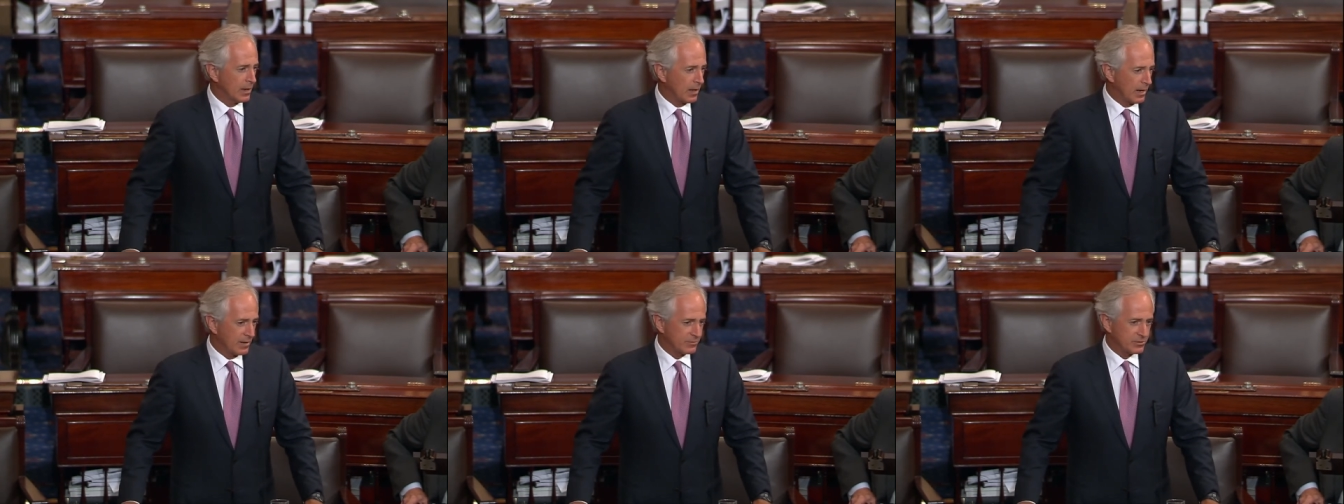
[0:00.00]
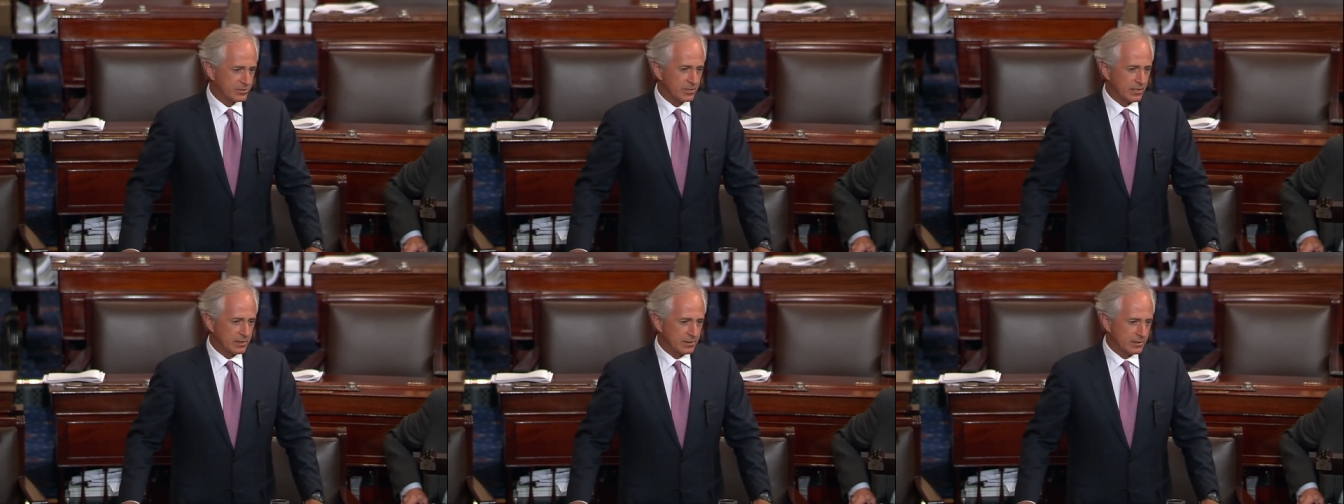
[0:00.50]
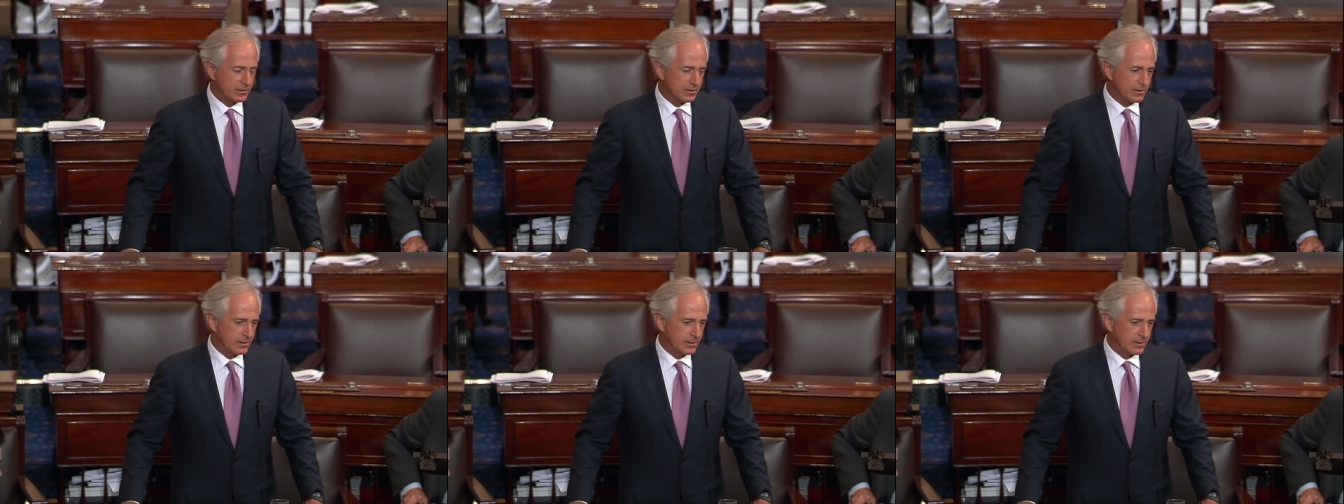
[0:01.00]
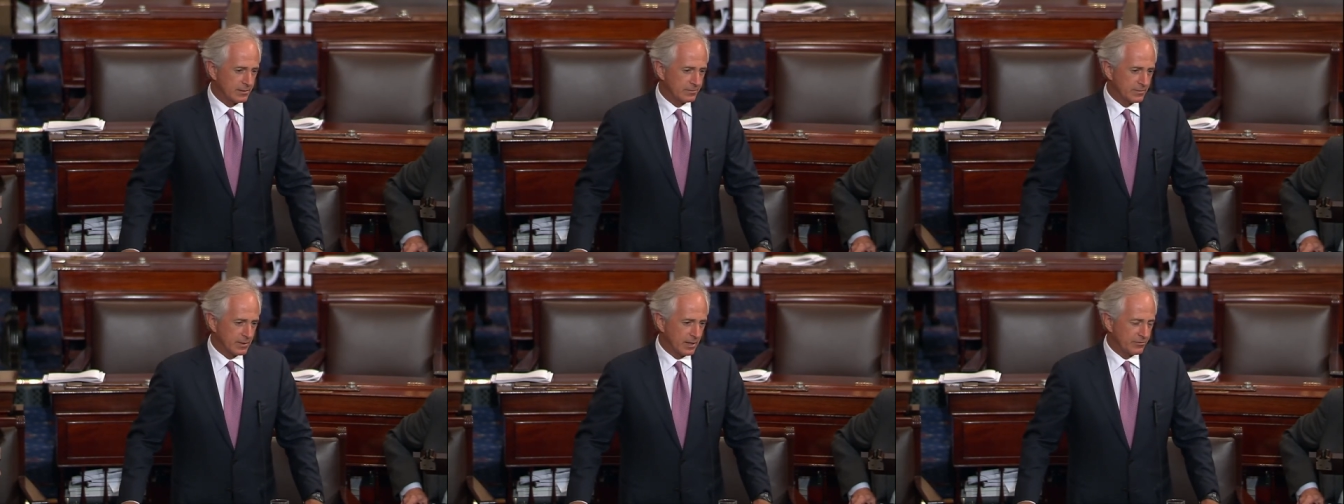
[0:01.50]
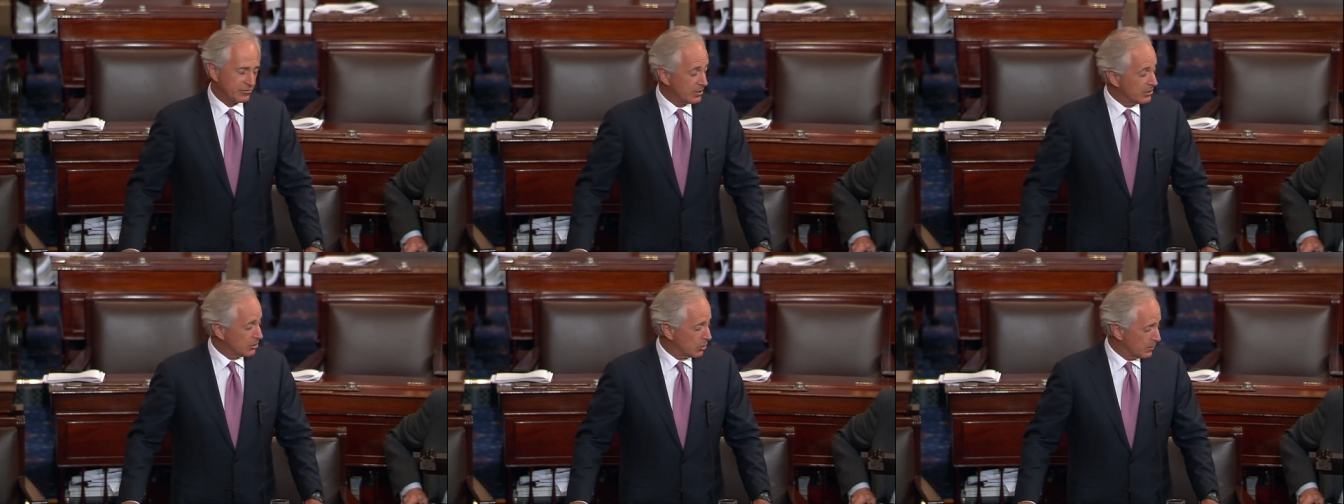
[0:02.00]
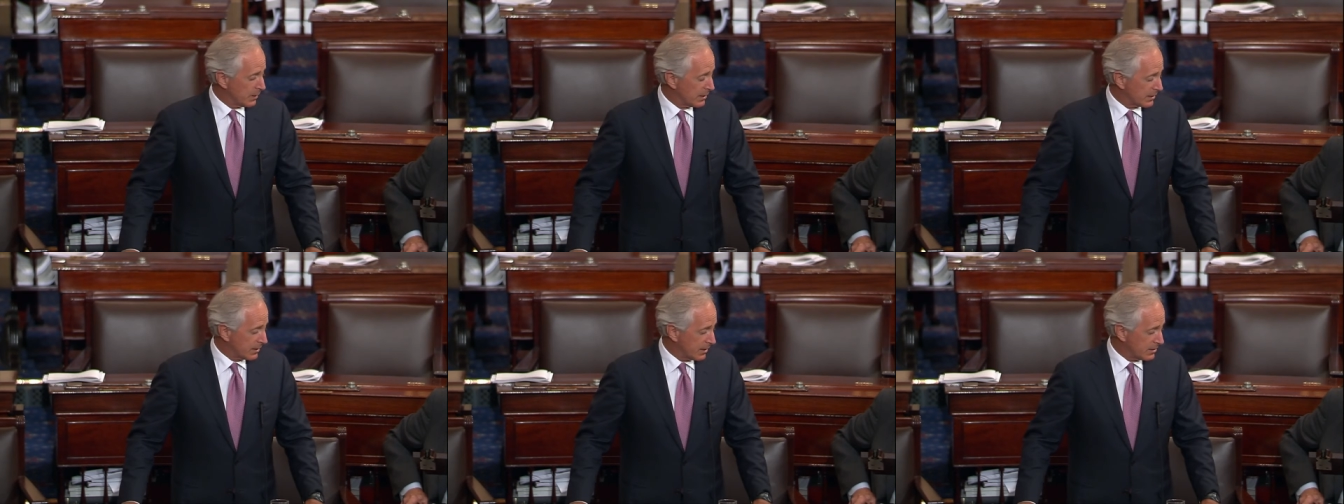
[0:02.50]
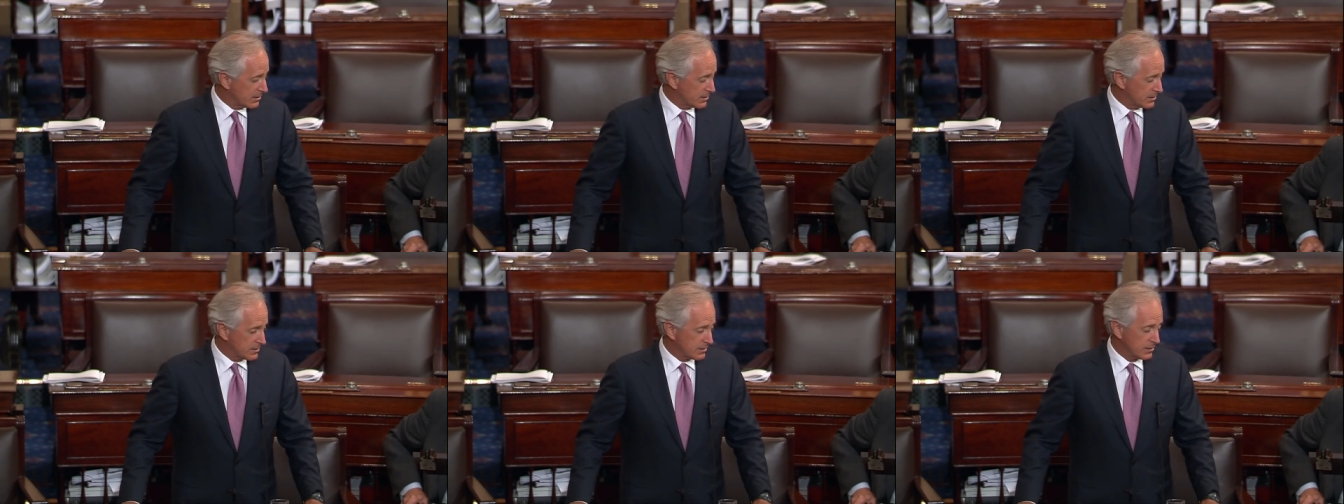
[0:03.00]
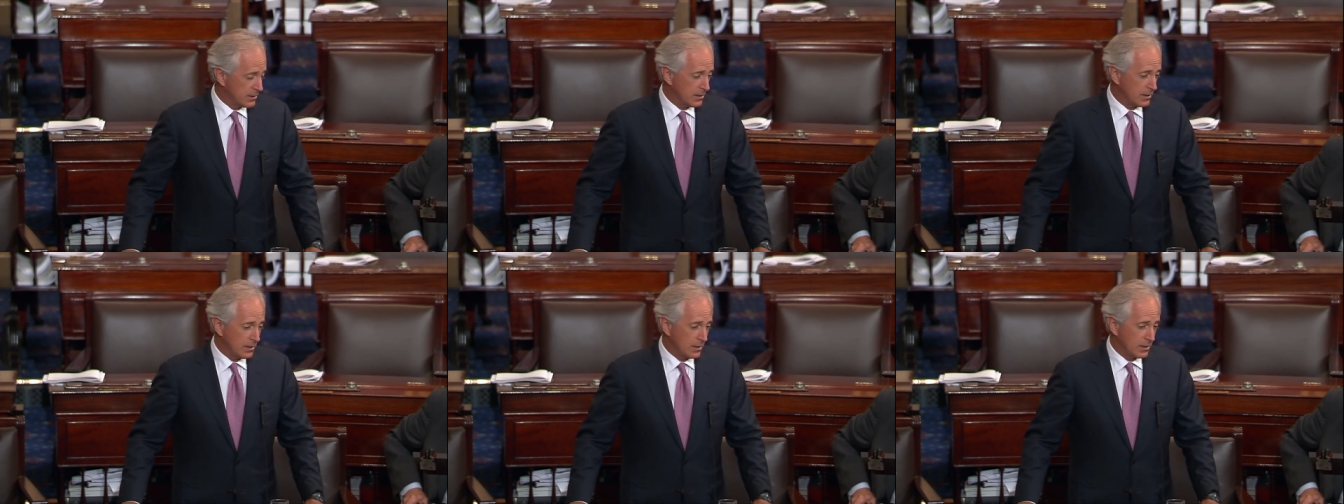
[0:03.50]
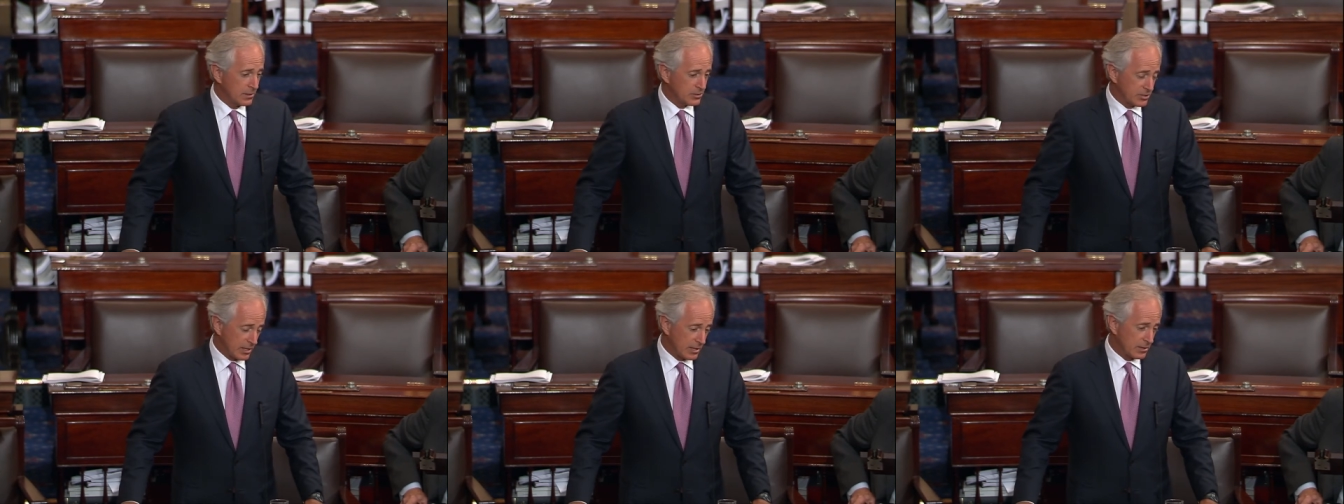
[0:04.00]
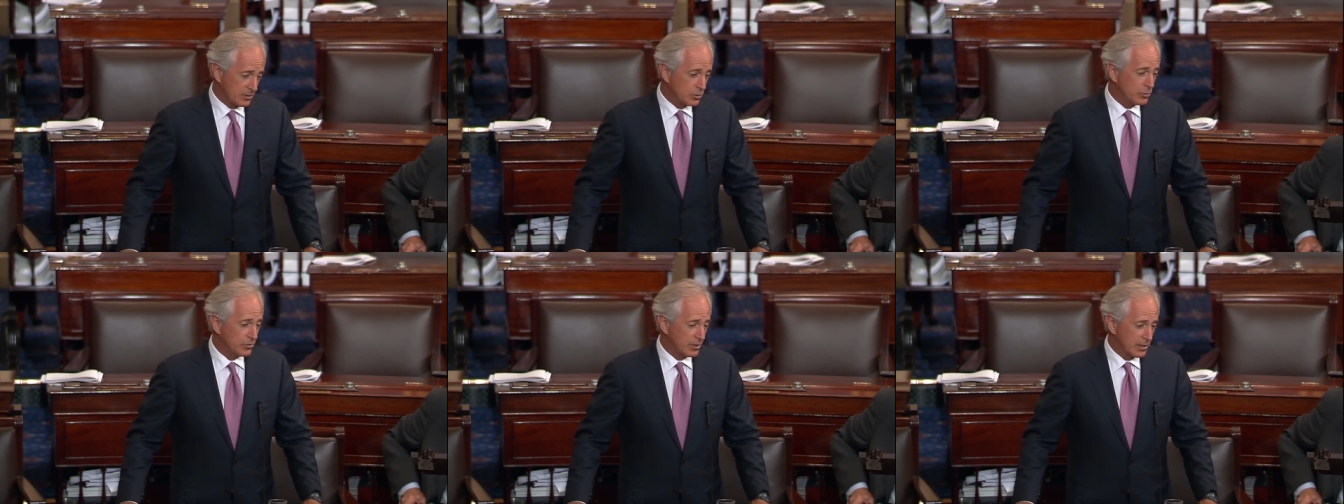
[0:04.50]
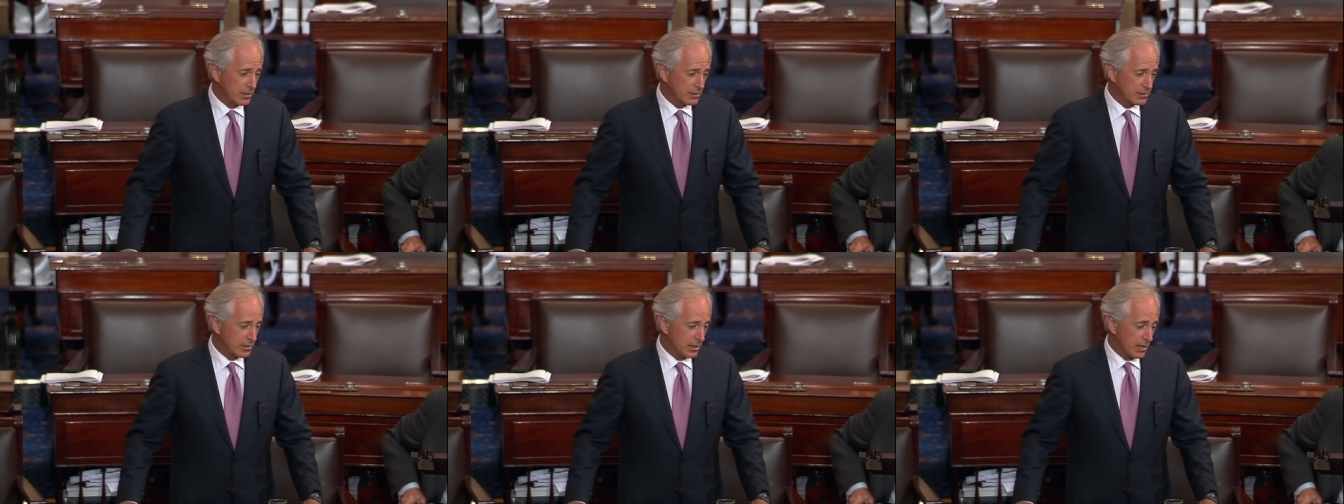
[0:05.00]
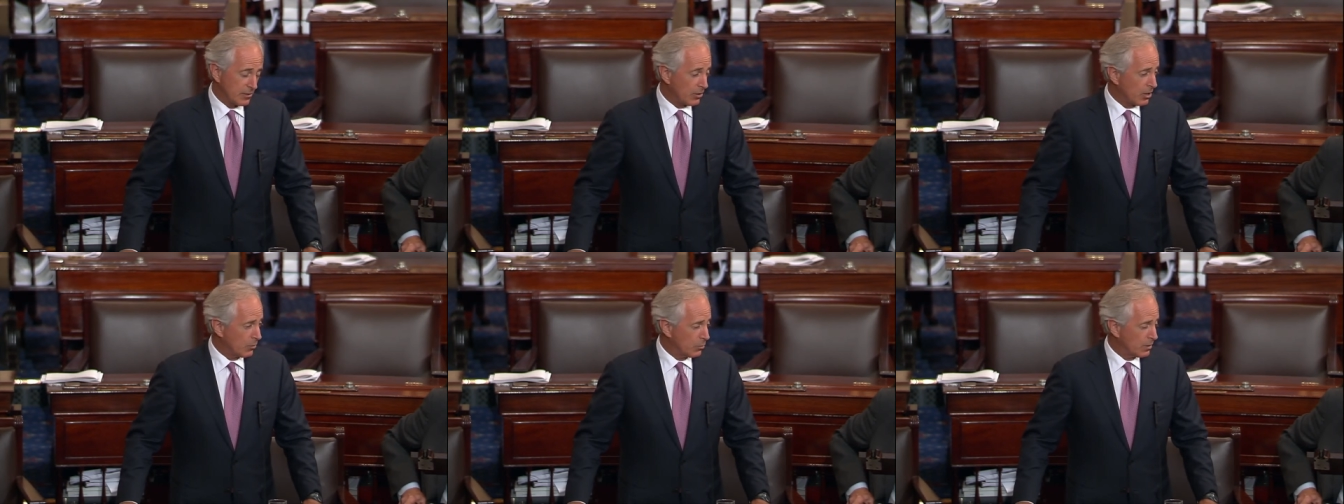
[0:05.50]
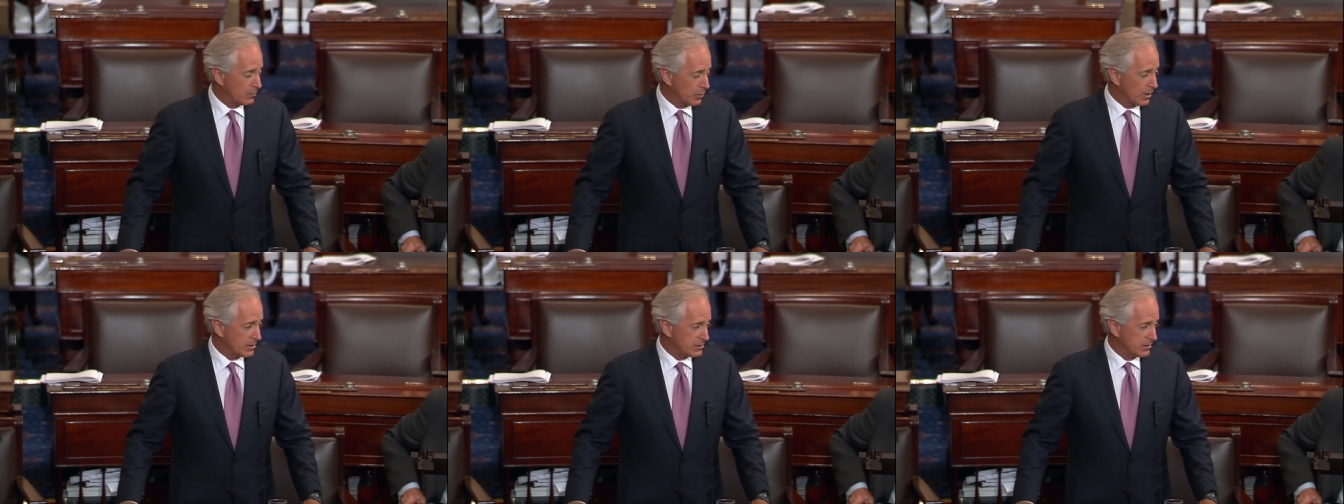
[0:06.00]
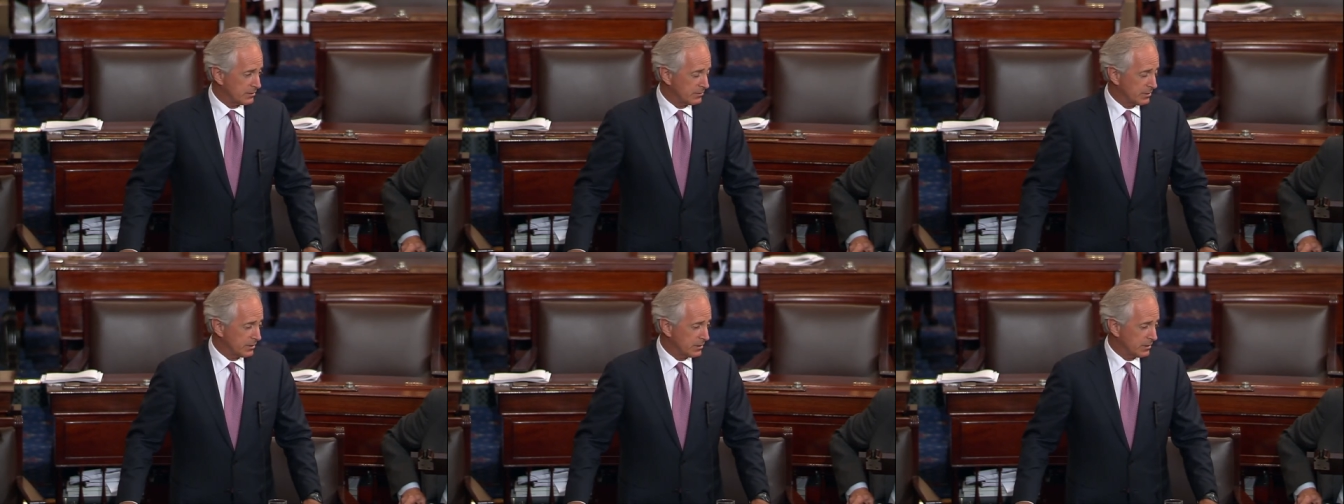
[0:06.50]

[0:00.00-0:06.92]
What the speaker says: I'll have to say that I've seen you on many occasions say and do things that I thought were impressive.